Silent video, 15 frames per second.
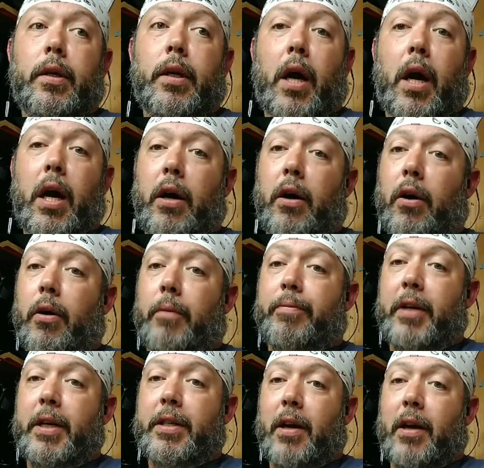Not
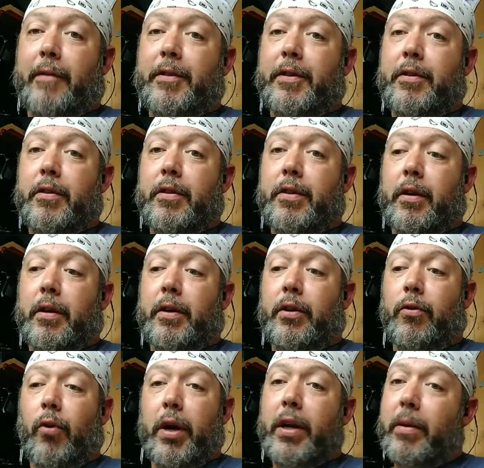all police officers
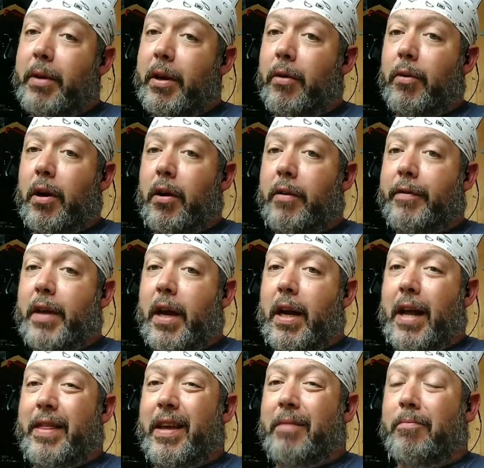are going to be aware of
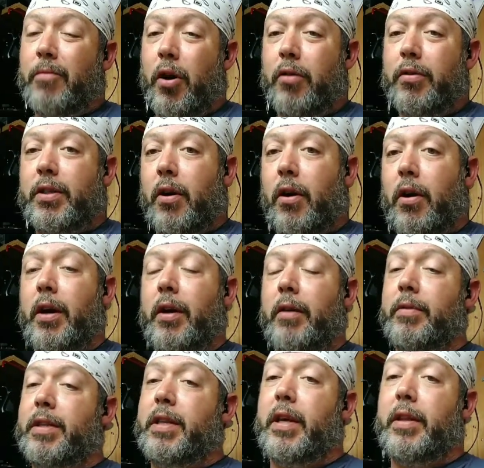that. I think most are.
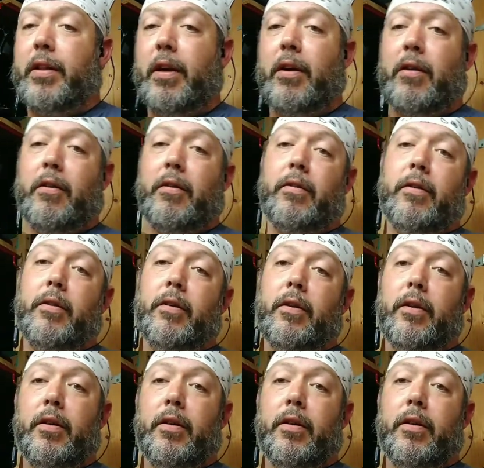It was in their